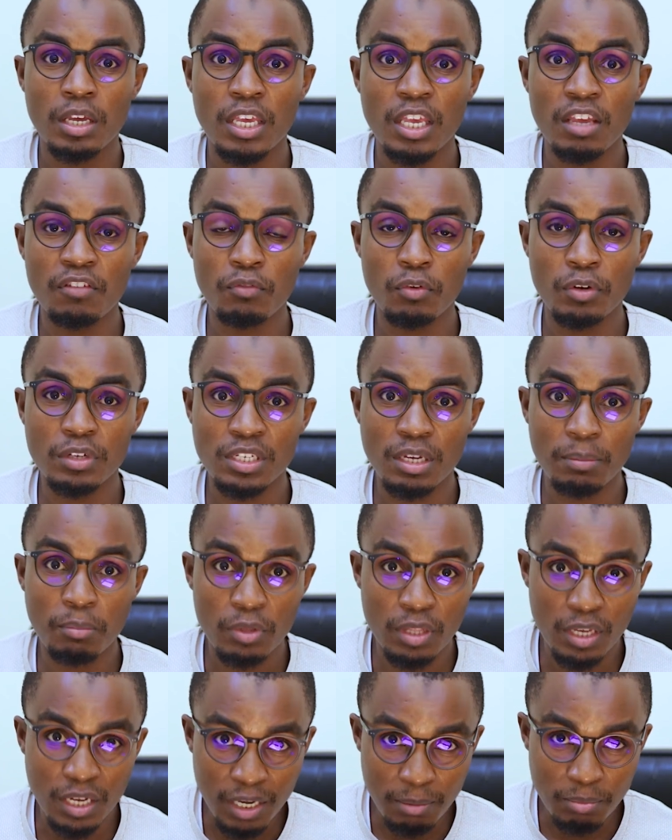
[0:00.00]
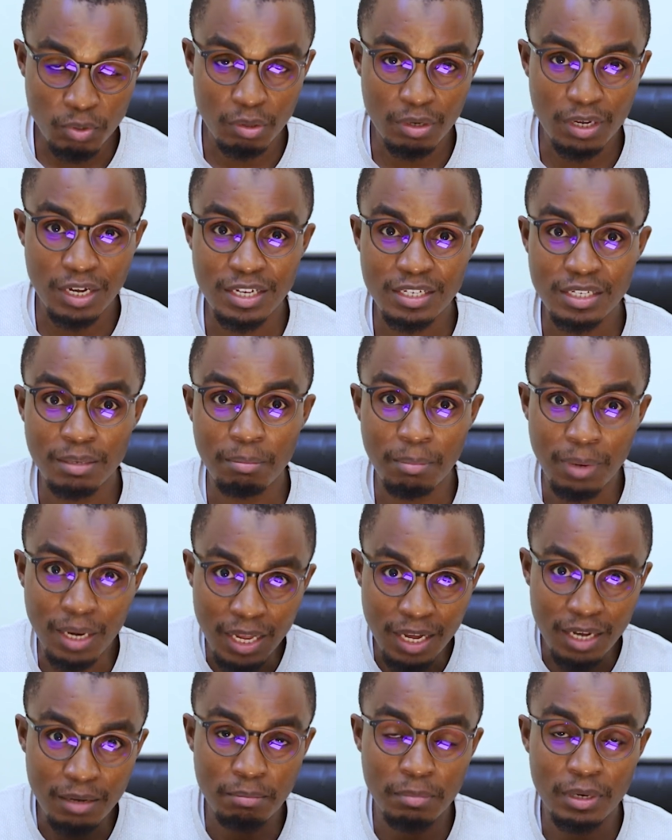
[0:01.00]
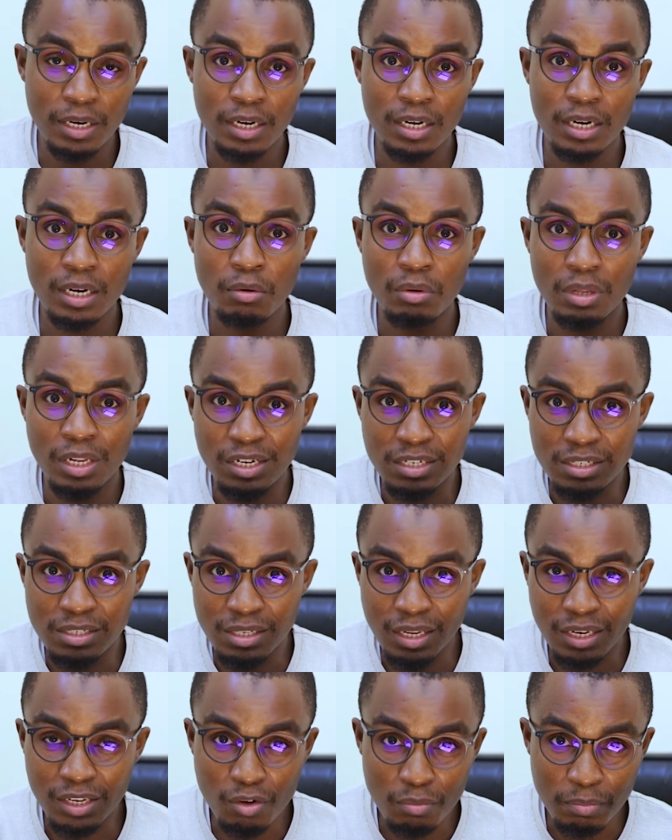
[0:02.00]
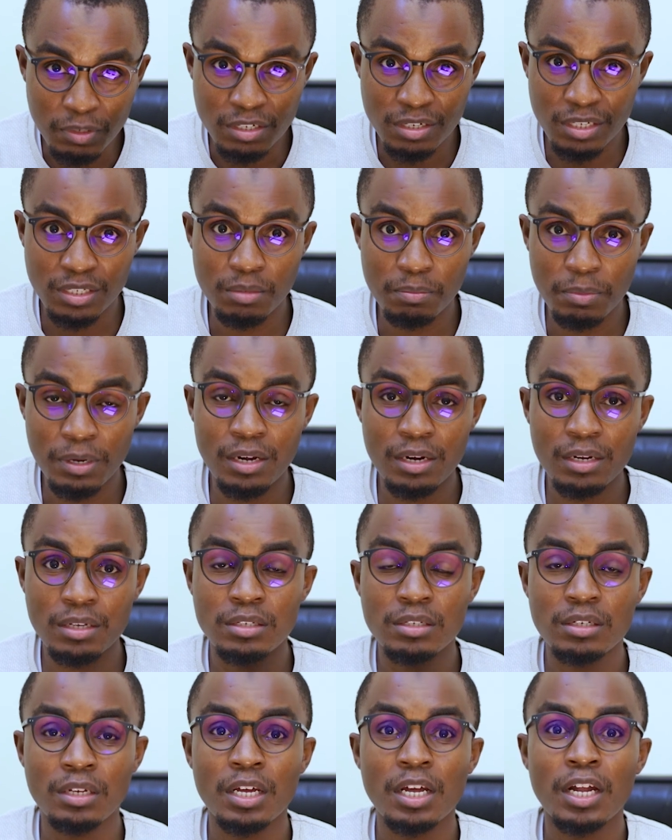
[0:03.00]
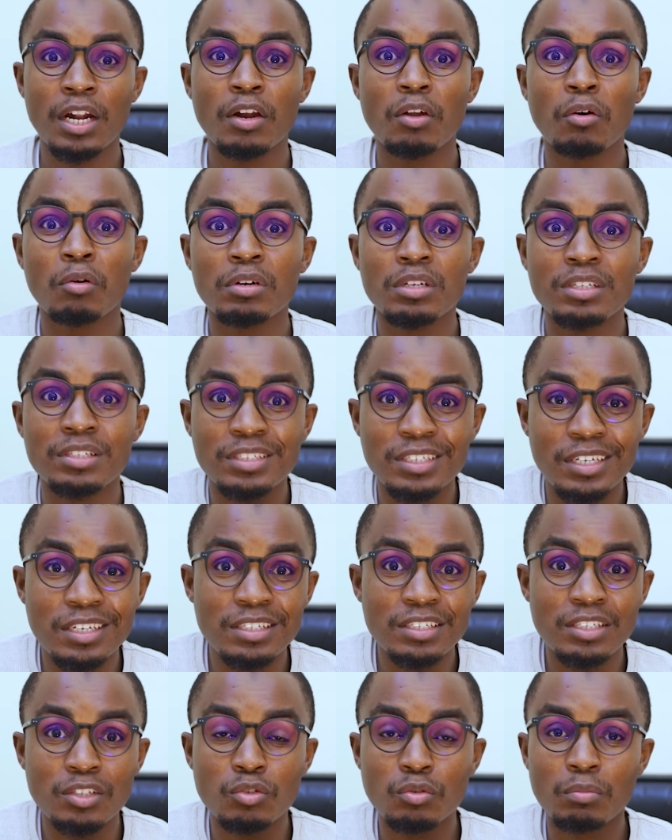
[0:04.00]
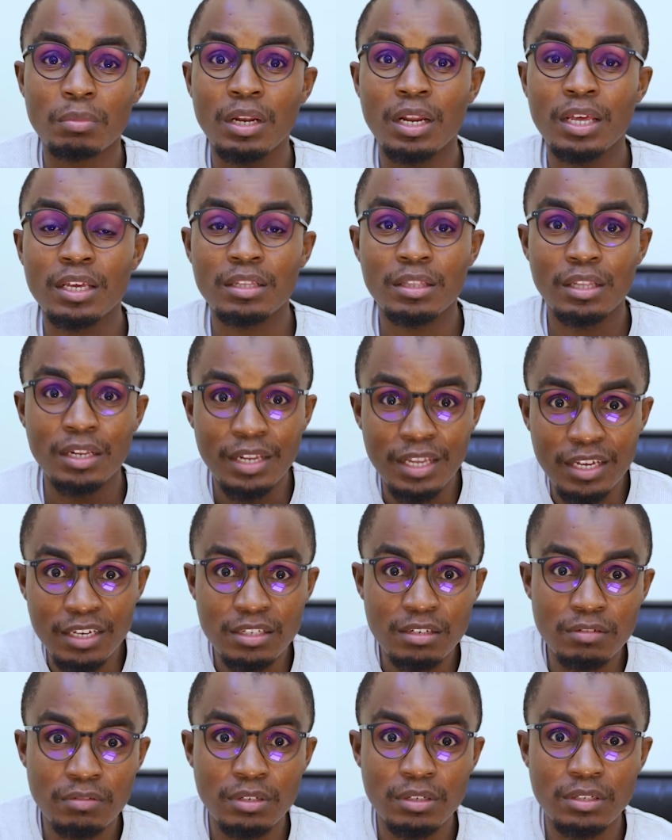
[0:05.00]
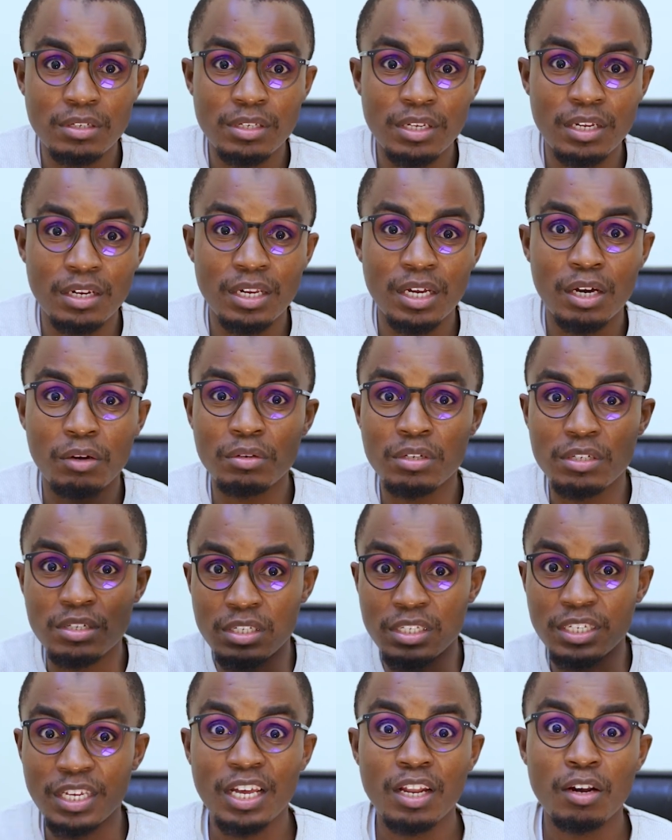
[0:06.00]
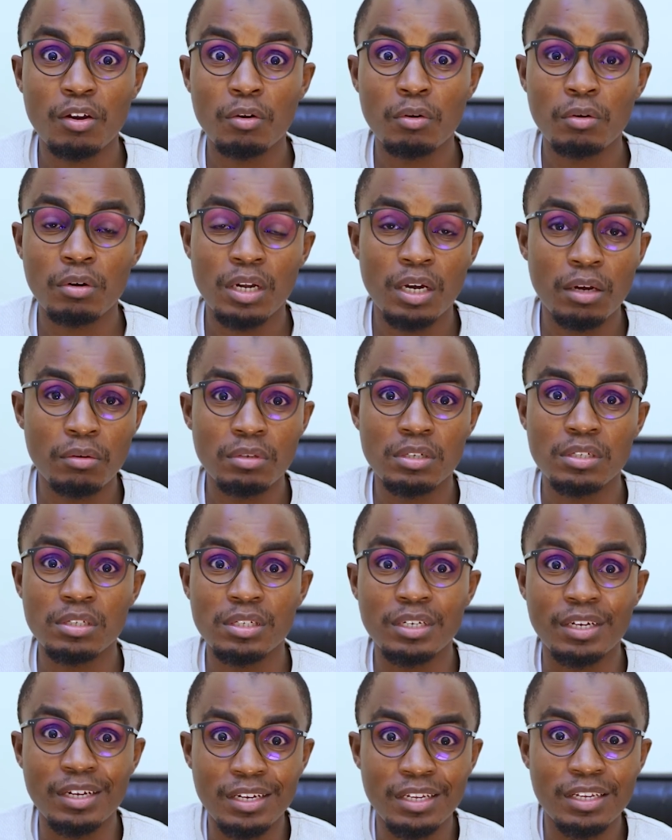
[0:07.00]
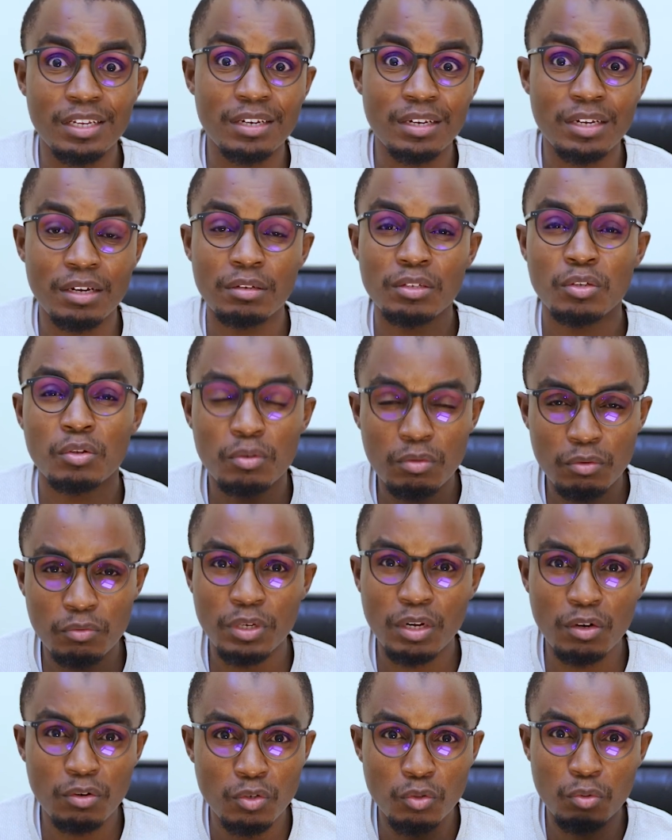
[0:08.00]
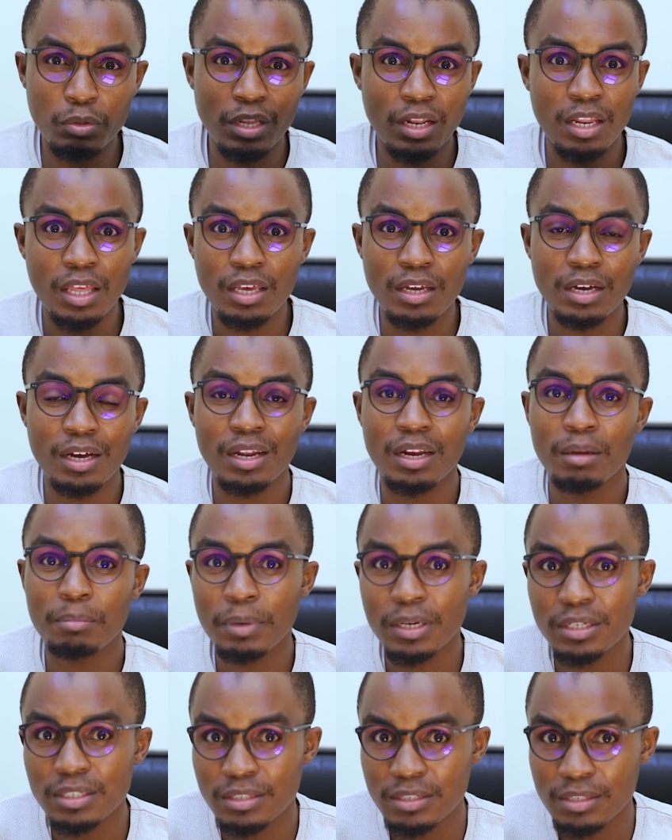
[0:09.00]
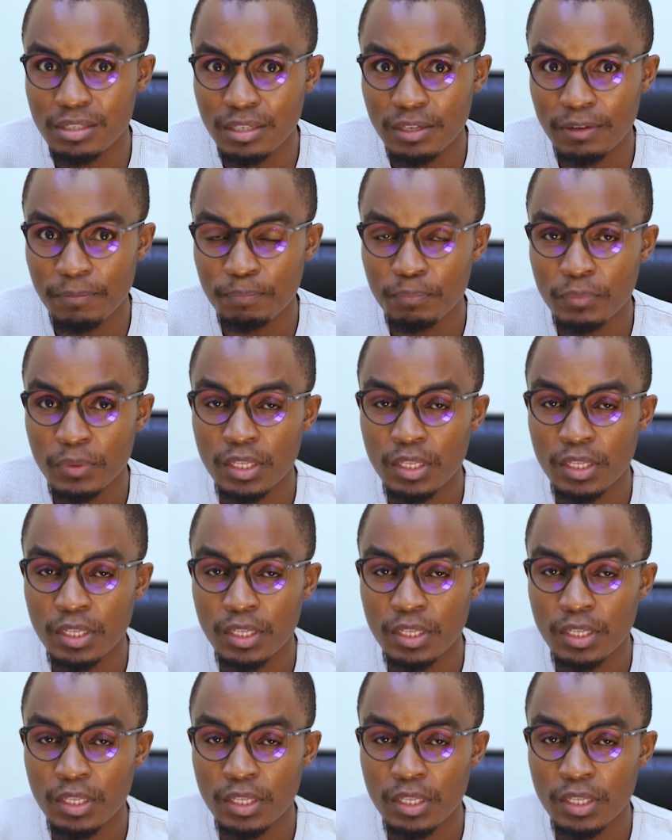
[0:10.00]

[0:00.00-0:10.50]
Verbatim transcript: if, for example, the caption has a black background that is a little bit transparent, don't change it to be like the next scene now it is yellow, now it is green. you know, we're not doing like color patterns here.